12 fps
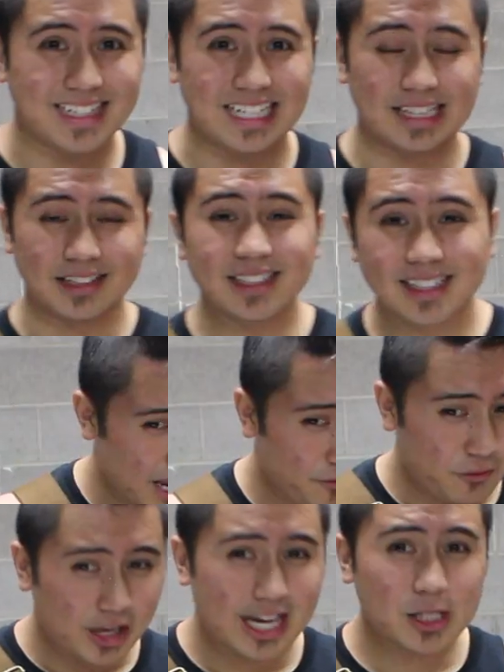look.
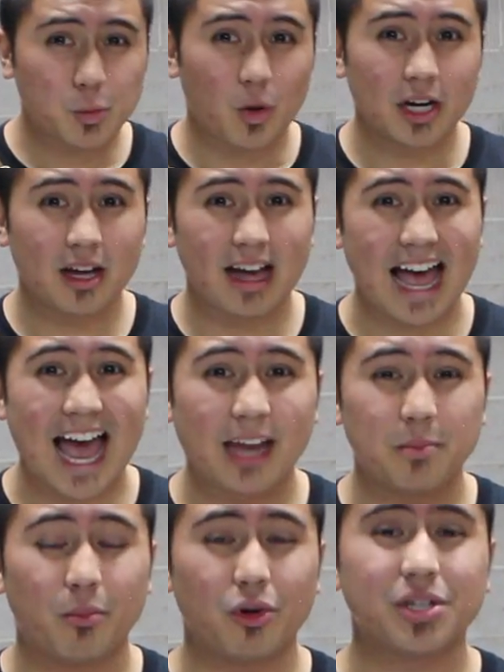If you guys want to
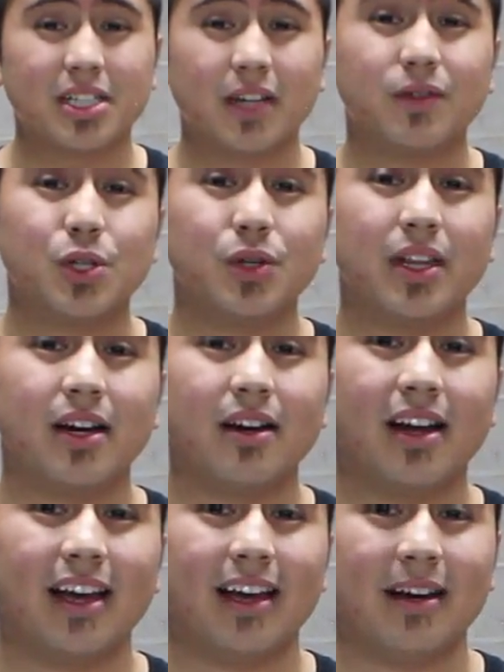add more stuff to
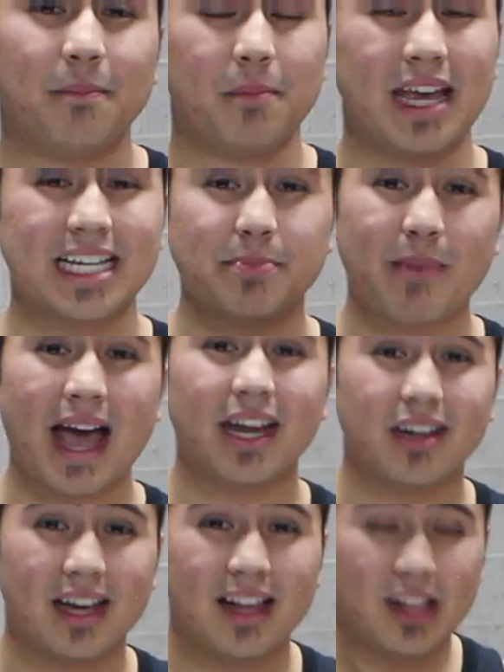there and
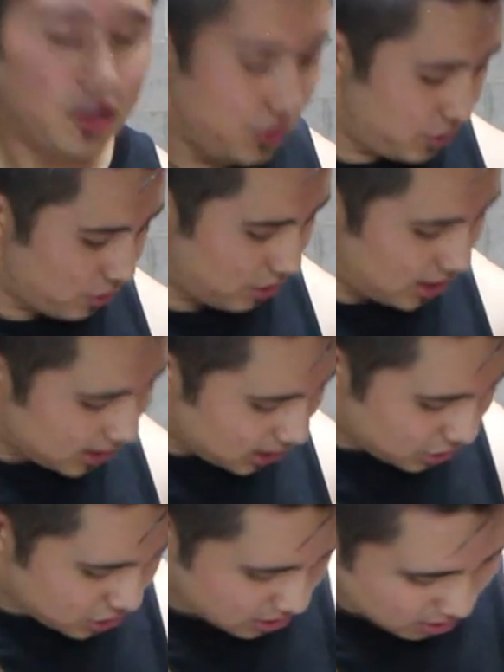expand your
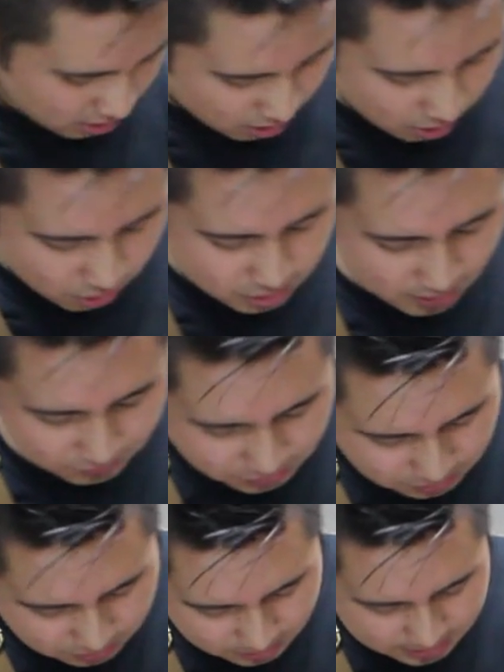luggage, all you have to
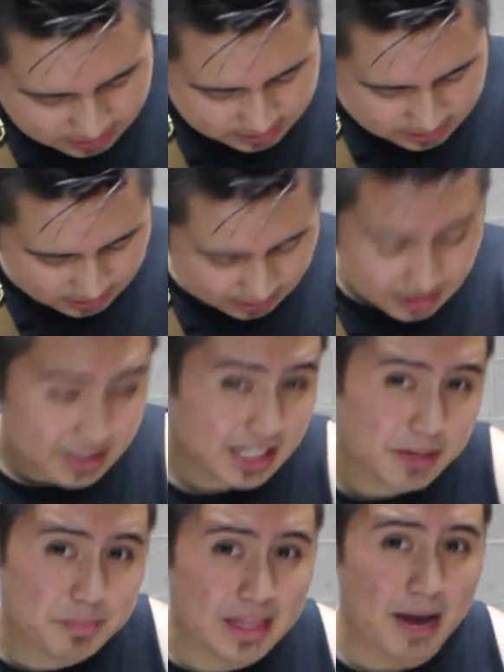do is
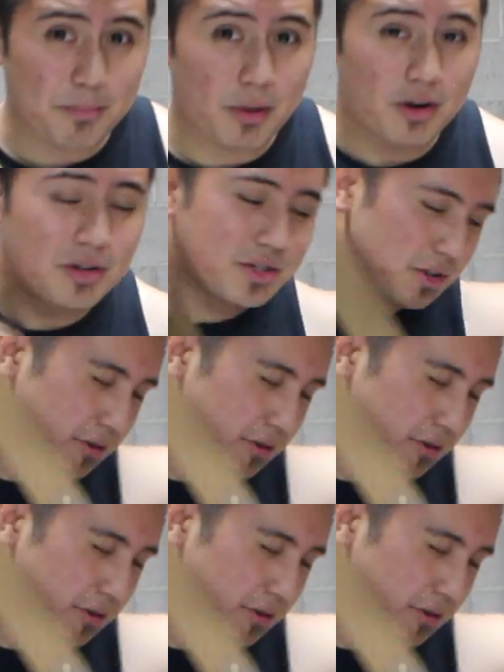unclip that part,